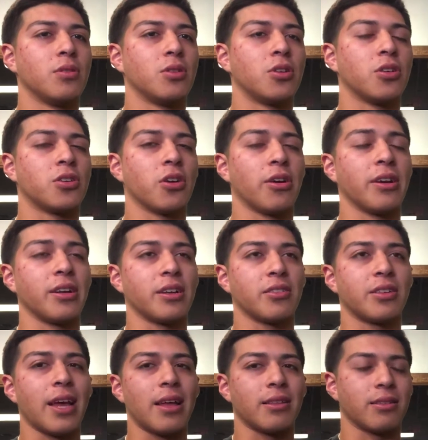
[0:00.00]
to certain
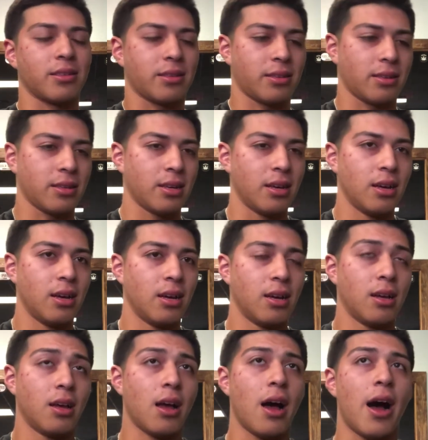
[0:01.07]
extents.
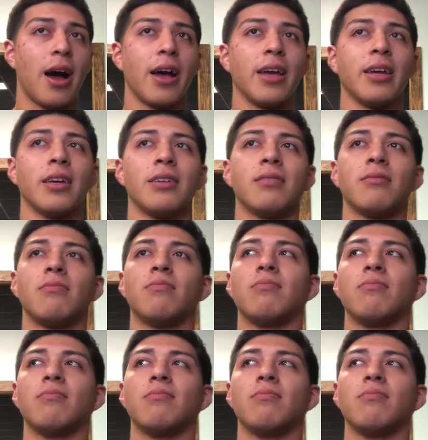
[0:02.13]
I,